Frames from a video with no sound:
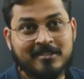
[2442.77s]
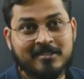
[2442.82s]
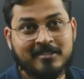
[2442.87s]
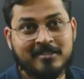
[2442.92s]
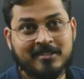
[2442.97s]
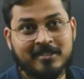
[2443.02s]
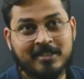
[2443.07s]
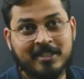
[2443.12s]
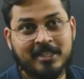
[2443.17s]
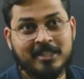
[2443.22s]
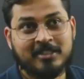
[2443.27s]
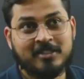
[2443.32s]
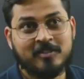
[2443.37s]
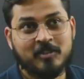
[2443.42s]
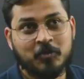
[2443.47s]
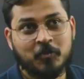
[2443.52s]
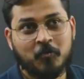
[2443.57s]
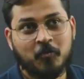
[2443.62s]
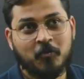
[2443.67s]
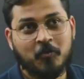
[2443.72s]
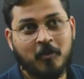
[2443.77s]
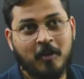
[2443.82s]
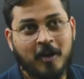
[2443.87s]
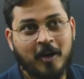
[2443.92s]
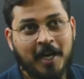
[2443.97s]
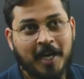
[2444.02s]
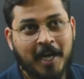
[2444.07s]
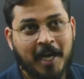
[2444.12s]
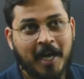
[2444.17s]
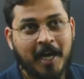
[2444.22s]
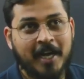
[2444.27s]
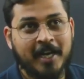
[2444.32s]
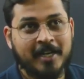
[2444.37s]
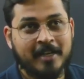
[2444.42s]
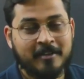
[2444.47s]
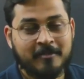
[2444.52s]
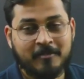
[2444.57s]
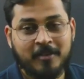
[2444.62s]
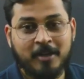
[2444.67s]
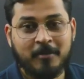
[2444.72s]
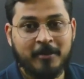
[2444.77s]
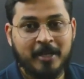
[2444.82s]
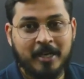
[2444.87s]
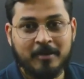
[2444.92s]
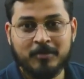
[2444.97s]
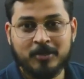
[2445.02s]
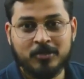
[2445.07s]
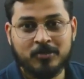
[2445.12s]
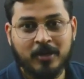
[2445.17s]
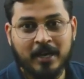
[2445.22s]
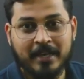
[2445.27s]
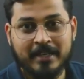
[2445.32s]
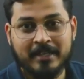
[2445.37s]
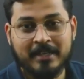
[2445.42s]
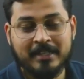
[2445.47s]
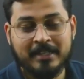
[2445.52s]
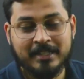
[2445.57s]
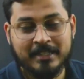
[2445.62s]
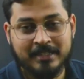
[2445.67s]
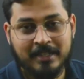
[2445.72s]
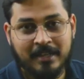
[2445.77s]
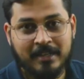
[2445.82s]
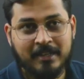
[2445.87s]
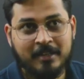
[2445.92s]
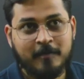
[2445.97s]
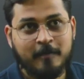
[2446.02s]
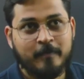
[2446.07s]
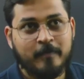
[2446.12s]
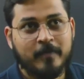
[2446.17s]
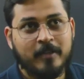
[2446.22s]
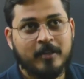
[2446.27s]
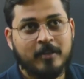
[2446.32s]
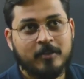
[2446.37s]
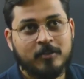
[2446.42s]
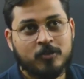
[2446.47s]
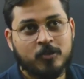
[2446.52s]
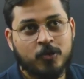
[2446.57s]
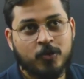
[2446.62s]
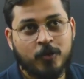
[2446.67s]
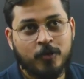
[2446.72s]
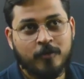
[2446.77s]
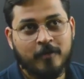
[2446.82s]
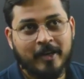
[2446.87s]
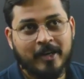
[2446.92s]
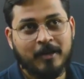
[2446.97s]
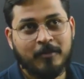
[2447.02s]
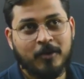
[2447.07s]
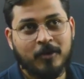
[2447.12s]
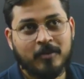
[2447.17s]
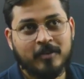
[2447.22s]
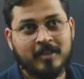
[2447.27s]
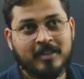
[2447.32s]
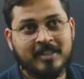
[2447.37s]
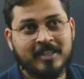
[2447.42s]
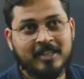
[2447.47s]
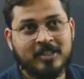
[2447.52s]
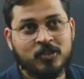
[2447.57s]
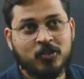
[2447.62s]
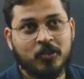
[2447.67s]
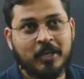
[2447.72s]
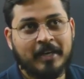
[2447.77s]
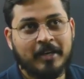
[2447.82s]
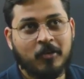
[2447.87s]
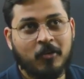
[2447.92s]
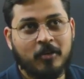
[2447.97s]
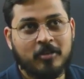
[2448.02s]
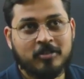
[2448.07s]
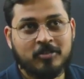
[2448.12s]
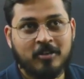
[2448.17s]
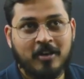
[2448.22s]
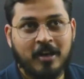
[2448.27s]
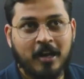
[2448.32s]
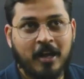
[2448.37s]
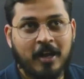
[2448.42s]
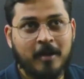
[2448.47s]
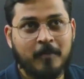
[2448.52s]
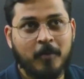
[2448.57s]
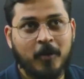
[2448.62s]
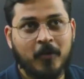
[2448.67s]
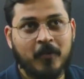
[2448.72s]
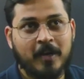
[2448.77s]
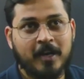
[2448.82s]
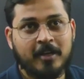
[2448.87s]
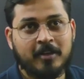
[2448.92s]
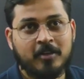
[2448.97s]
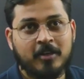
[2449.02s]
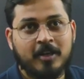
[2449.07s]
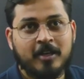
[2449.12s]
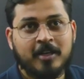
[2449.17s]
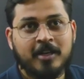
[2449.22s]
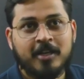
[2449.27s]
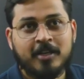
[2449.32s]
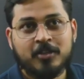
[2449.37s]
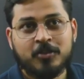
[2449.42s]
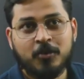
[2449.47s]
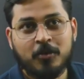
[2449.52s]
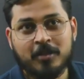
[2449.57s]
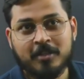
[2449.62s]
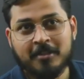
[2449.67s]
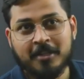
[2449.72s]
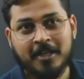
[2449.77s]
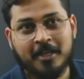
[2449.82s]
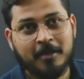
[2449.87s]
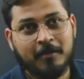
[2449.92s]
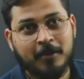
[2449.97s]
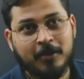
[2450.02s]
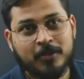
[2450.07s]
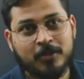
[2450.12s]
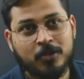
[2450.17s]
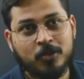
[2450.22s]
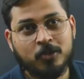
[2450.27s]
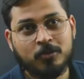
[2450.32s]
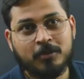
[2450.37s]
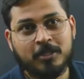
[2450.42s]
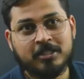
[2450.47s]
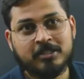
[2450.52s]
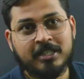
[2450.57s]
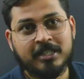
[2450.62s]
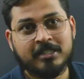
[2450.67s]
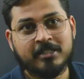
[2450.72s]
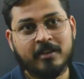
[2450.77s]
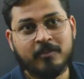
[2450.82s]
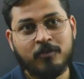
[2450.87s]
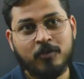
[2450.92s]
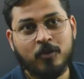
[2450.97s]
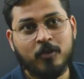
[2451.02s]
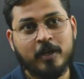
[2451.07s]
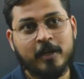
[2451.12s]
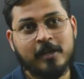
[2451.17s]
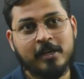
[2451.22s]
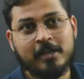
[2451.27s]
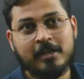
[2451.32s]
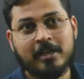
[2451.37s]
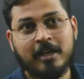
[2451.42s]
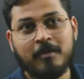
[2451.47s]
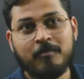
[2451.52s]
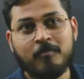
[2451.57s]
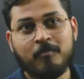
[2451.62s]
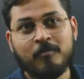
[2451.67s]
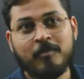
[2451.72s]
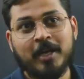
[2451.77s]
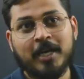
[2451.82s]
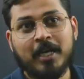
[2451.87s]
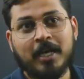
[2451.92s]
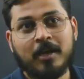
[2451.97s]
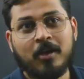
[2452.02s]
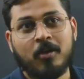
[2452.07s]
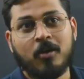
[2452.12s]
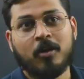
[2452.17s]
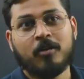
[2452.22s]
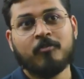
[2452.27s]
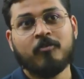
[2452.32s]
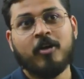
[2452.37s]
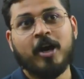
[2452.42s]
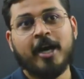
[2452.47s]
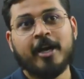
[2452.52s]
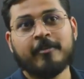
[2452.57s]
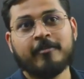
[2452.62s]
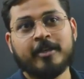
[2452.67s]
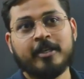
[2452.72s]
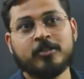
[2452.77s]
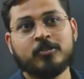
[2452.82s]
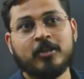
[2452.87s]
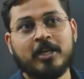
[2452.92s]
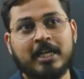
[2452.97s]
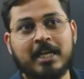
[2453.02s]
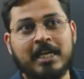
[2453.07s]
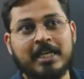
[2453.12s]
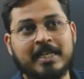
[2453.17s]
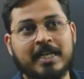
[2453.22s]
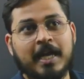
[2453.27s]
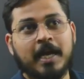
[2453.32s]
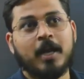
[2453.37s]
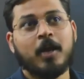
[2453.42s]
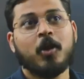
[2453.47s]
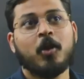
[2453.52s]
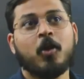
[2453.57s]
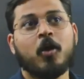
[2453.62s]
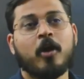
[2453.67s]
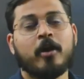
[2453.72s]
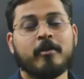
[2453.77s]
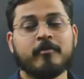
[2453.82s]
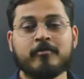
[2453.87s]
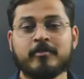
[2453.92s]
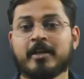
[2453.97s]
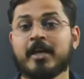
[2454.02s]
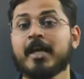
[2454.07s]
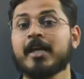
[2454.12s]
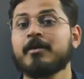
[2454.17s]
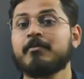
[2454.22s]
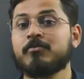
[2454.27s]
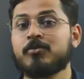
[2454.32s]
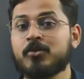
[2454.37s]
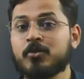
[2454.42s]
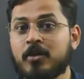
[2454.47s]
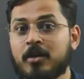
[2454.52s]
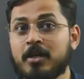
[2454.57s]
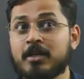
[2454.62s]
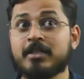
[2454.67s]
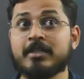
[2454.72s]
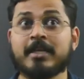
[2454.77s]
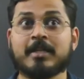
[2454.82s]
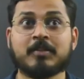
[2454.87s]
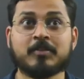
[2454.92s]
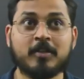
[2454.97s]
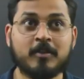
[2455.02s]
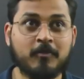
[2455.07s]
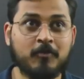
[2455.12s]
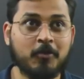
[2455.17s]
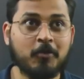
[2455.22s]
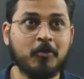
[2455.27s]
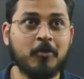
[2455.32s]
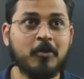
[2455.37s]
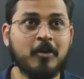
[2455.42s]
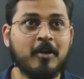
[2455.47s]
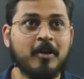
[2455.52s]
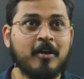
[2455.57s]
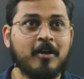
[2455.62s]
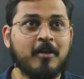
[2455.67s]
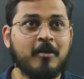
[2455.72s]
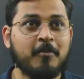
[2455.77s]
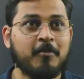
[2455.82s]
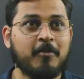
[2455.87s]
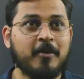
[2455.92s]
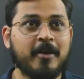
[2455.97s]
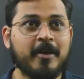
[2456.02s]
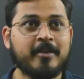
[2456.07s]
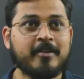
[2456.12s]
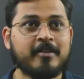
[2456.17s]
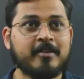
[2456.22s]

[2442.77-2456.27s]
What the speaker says: things will be able to handle it easily. So don't worry about it. Yes, you can also learn about it. Don't think about too much. TensorFlow, it will come very long, far away. So it will take a lot of time to learn TensorFlow. But